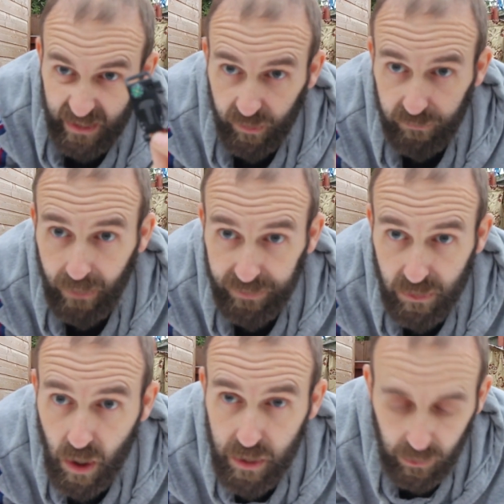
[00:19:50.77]
As I
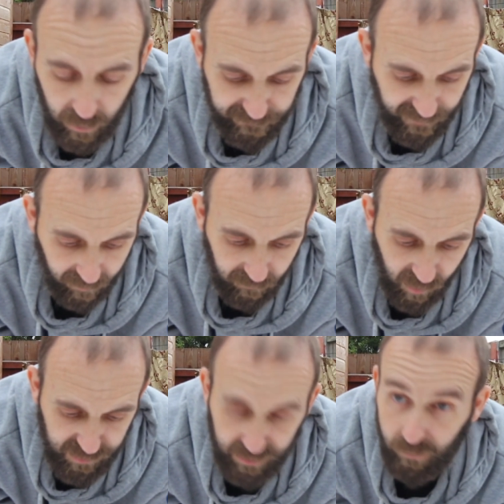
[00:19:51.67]
know you like ferro
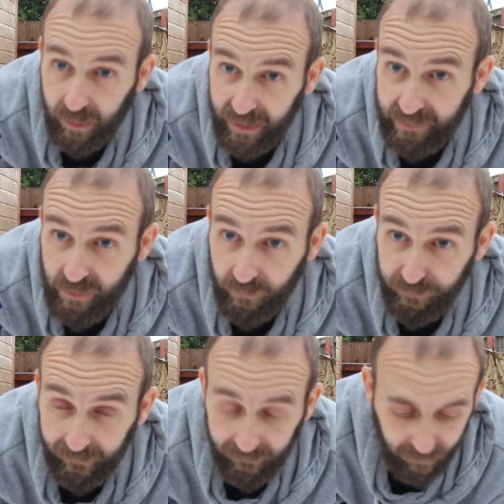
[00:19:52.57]
rods, so I'm going to give you a
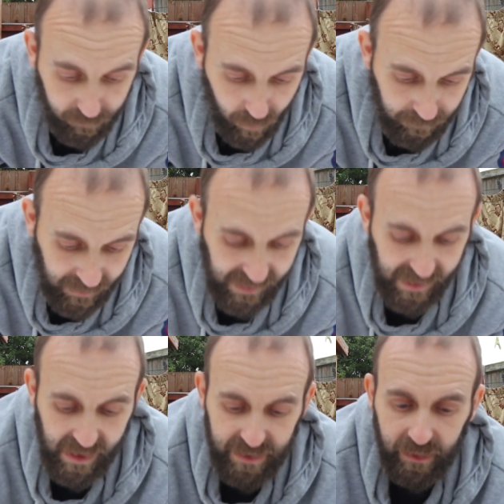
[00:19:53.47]
ferro rod one.
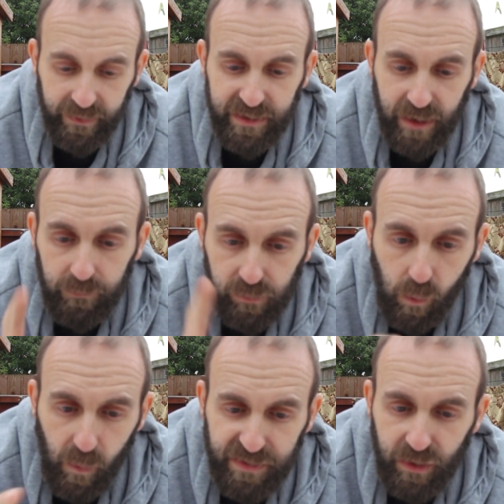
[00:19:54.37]
So this comes with
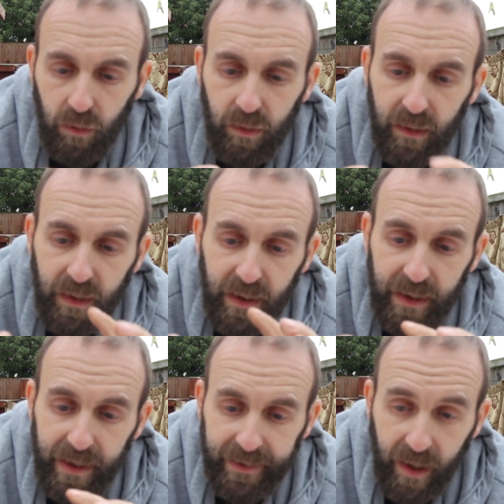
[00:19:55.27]
a whistle,
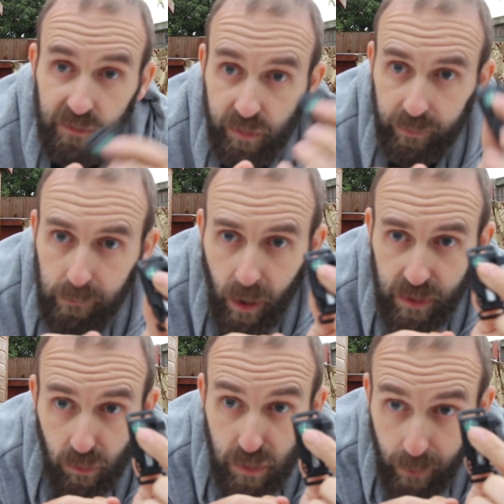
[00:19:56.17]
it comes with a
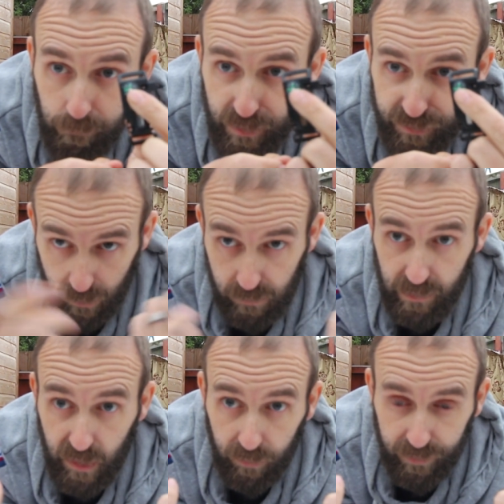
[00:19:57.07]
micro compass, so
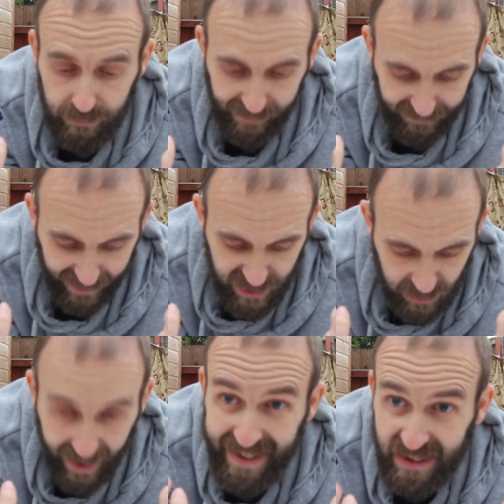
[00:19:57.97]
you've got some
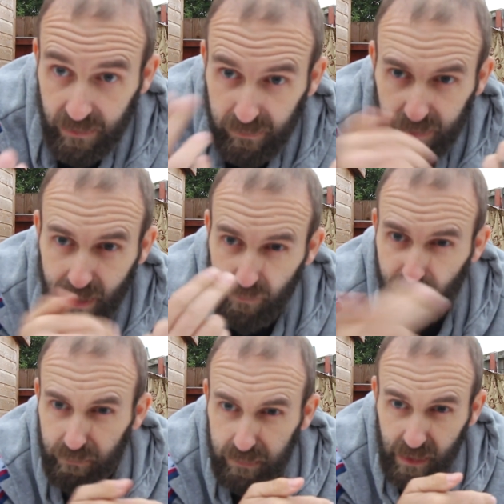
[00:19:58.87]
navigation aids, because there's
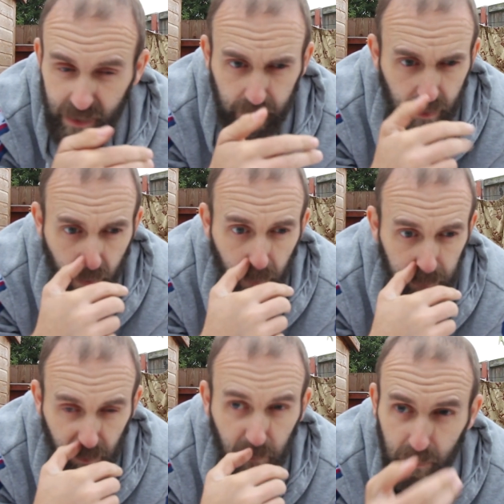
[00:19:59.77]

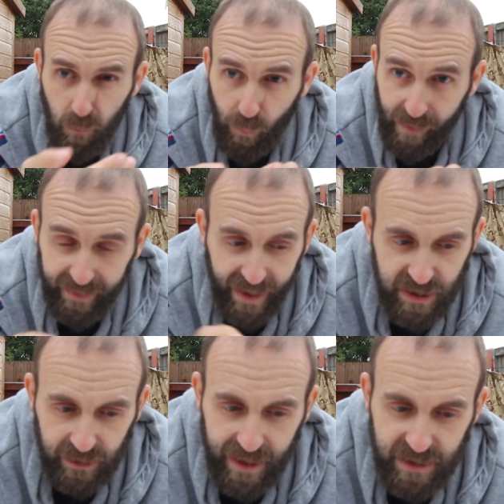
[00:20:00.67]
so a bit more
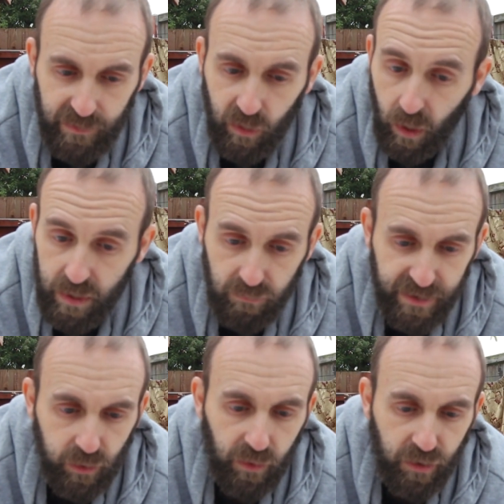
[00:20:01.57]
navigation aids, and you've got it on your
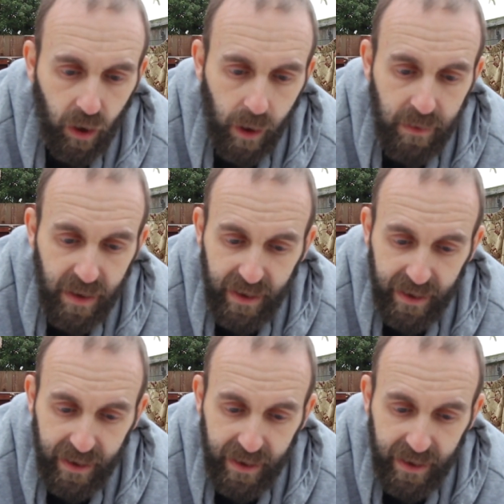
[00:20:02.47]
wrist all the time.